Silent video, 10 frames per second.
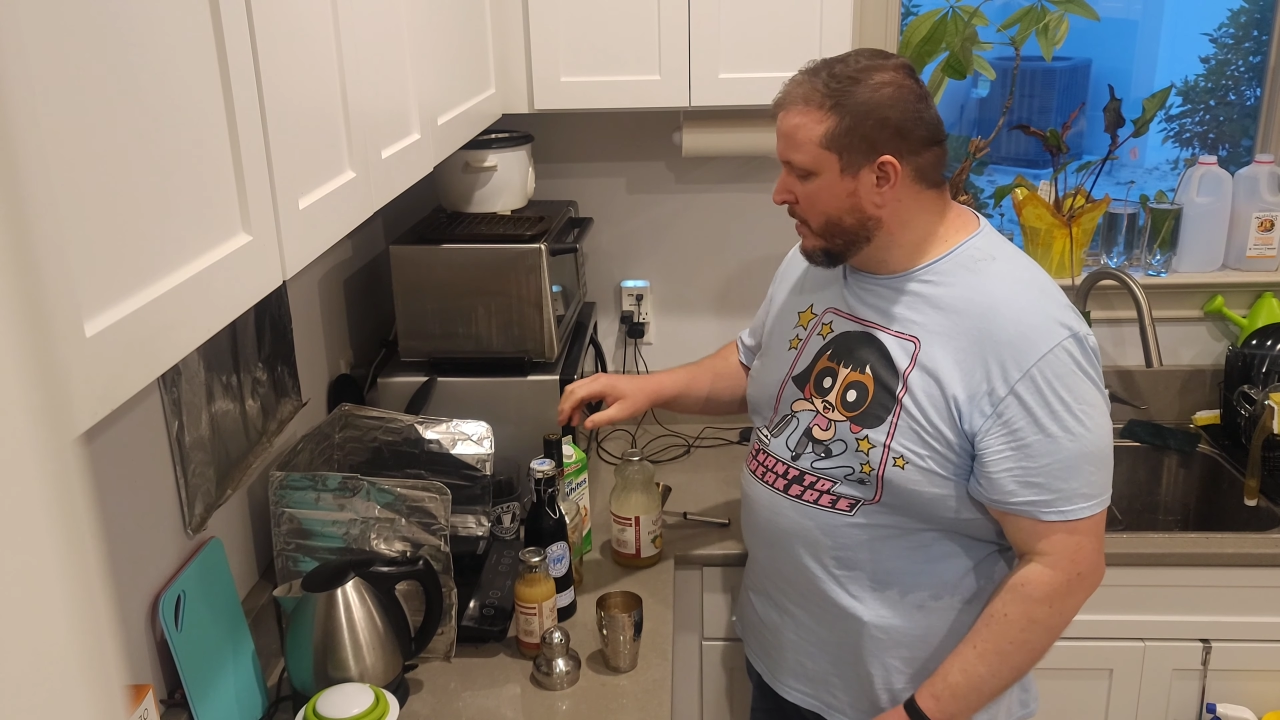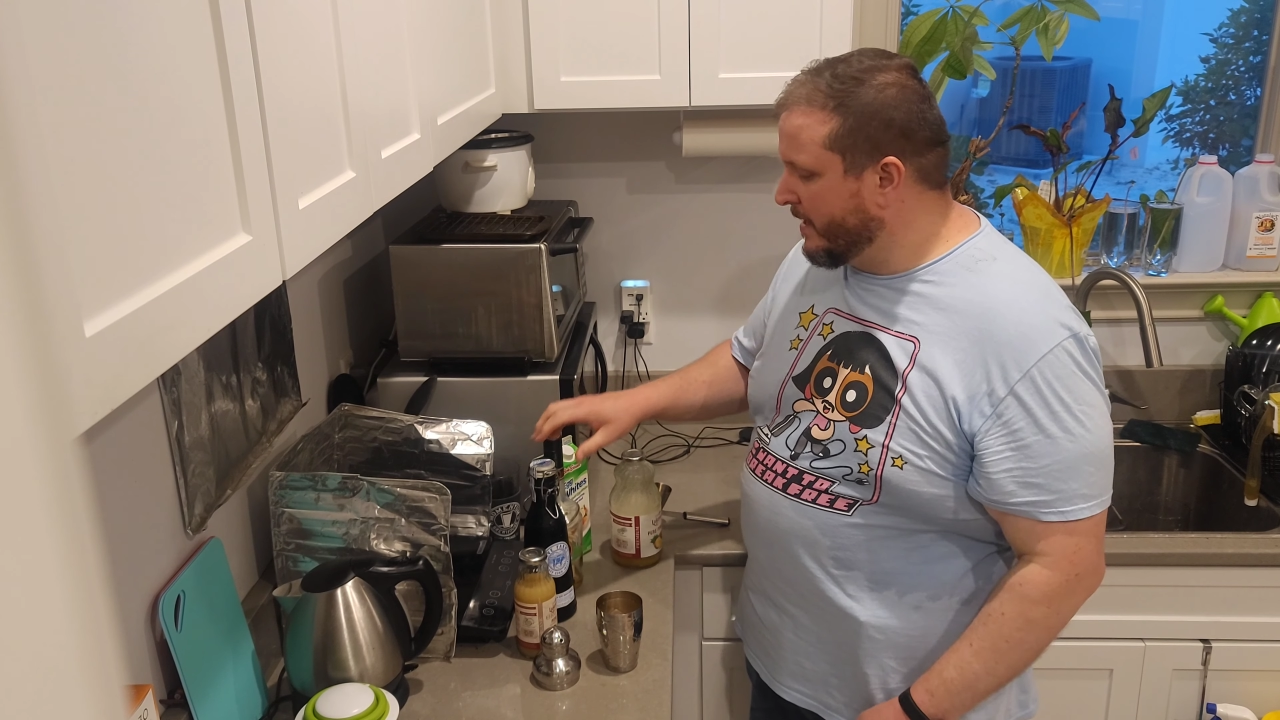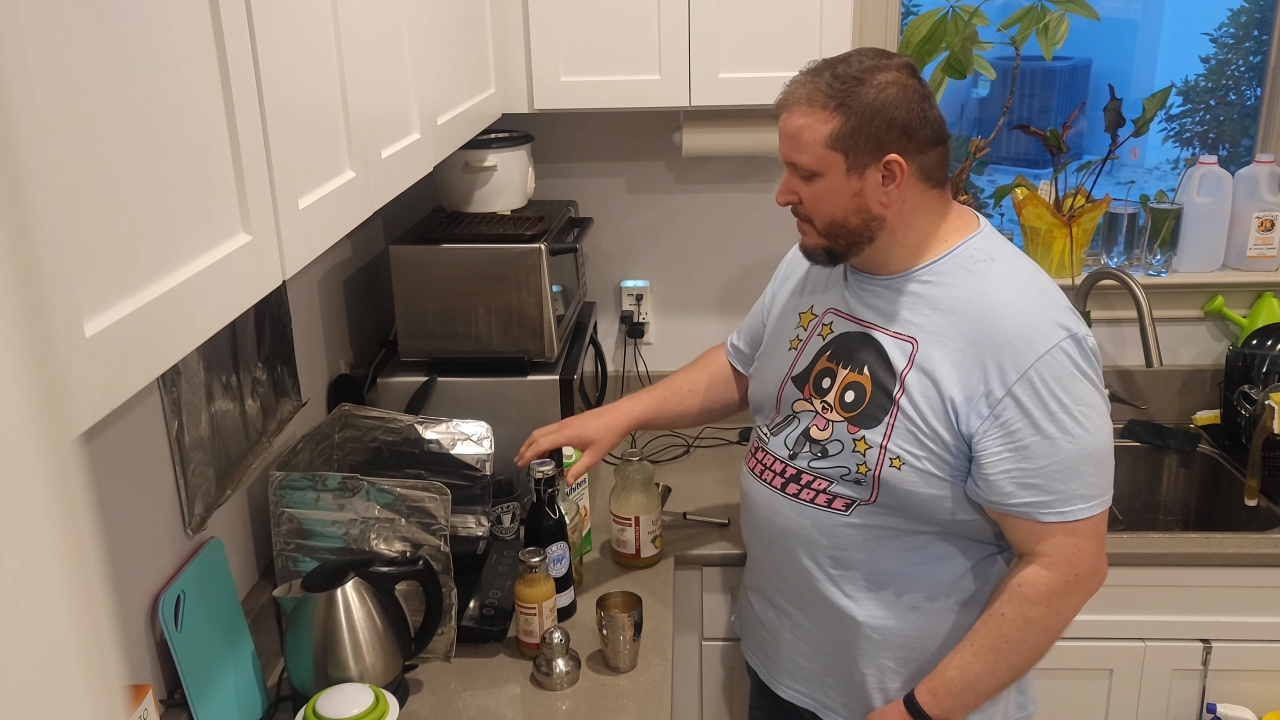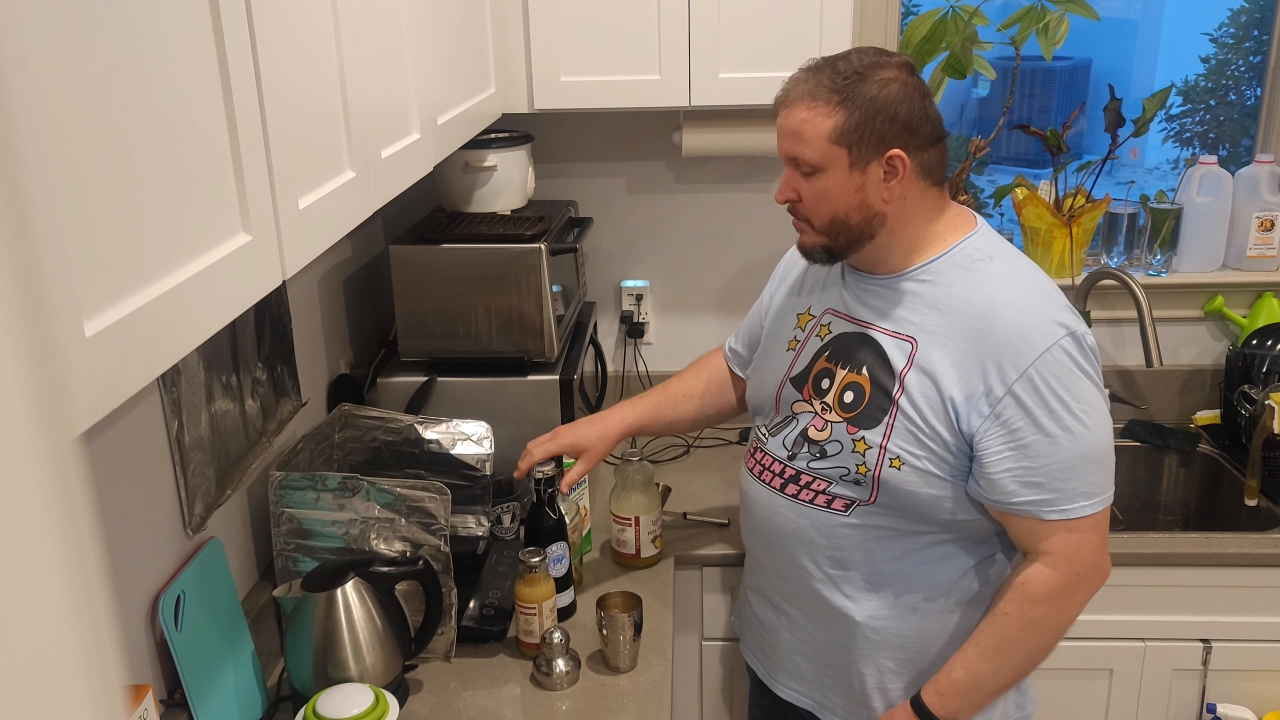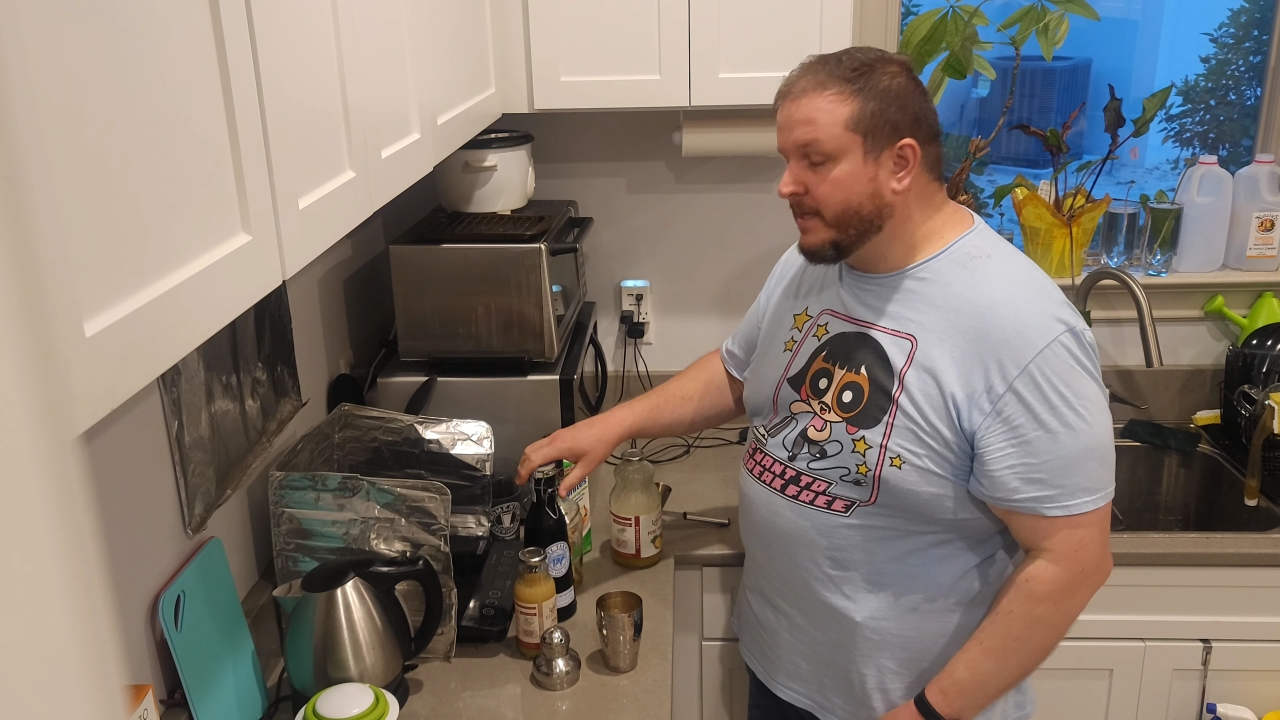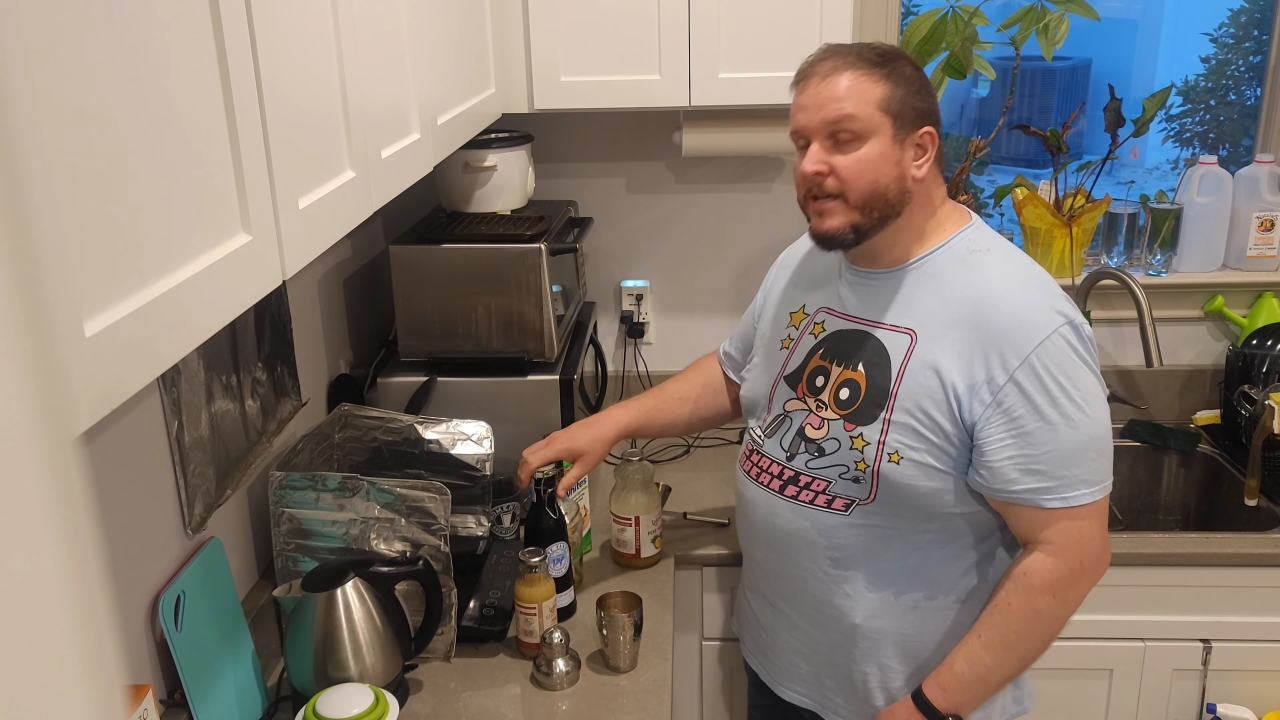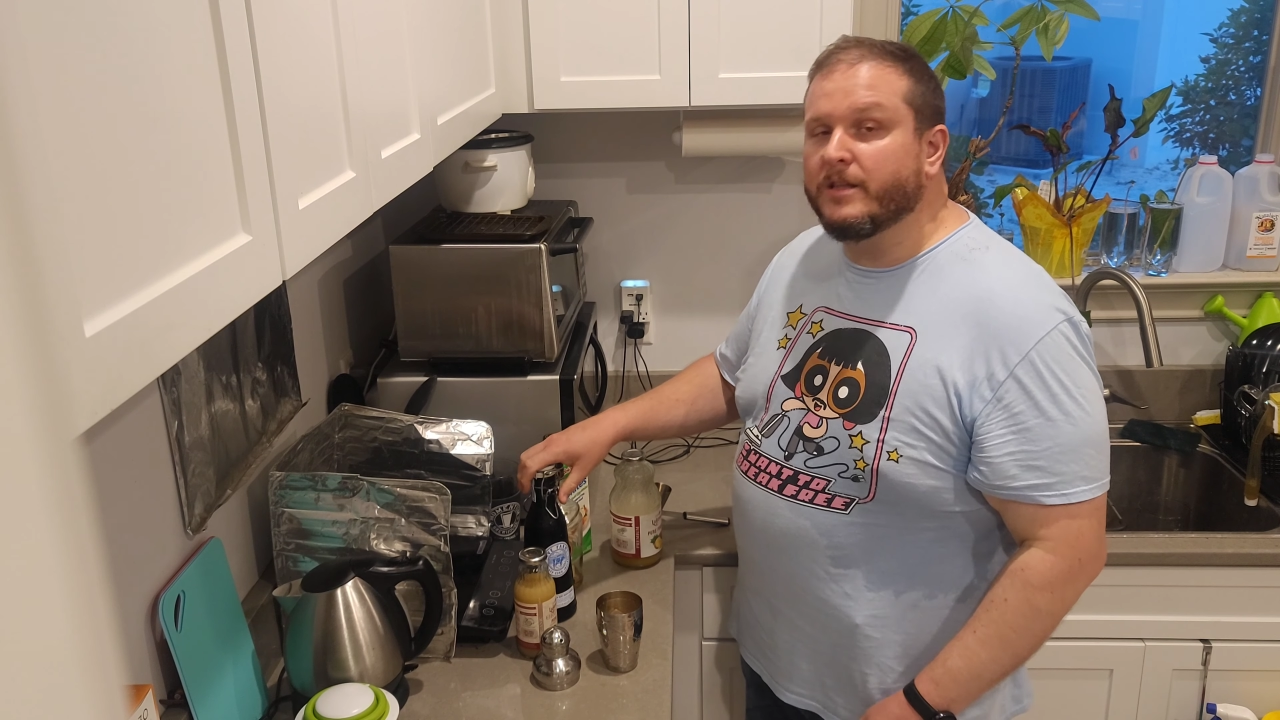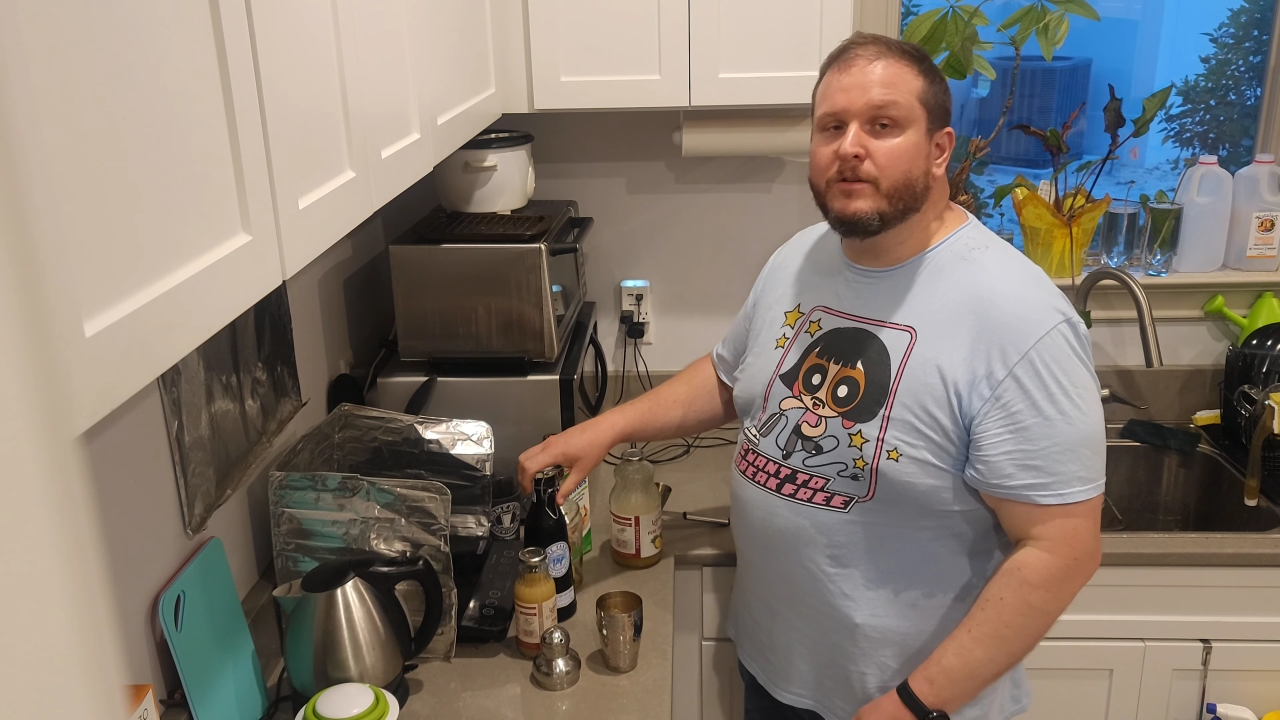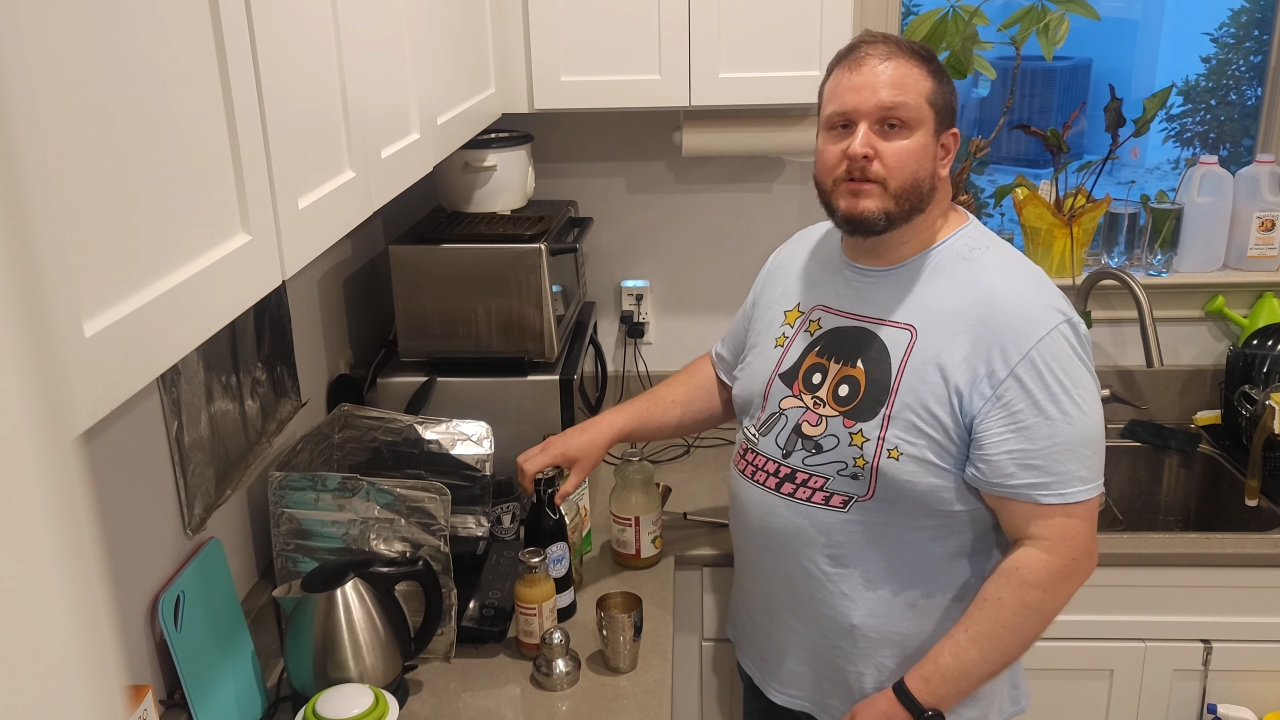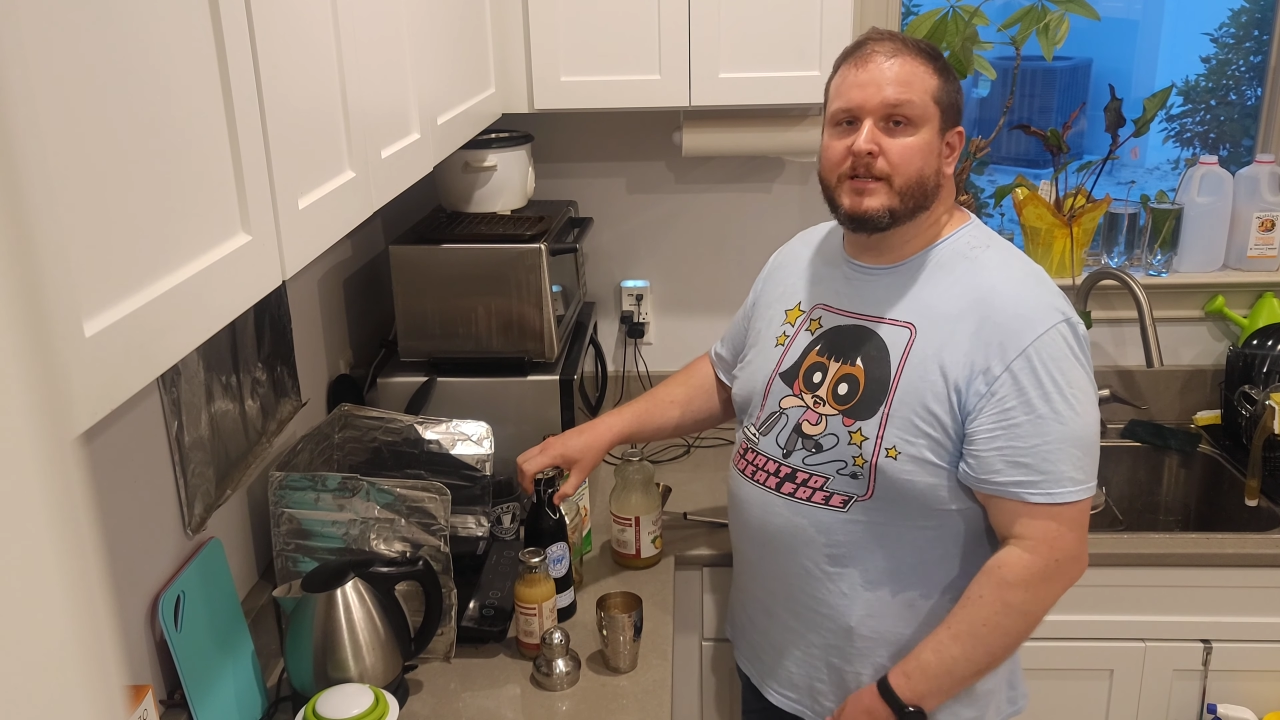raw eggs will
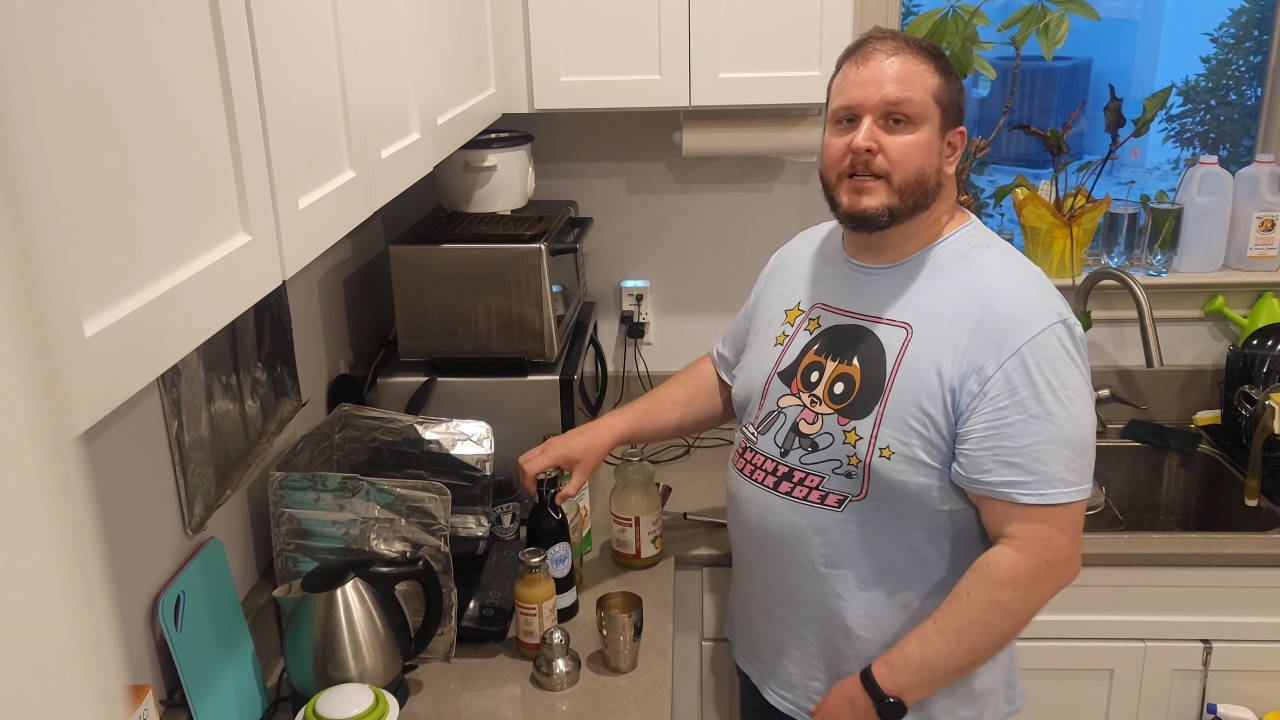kill you,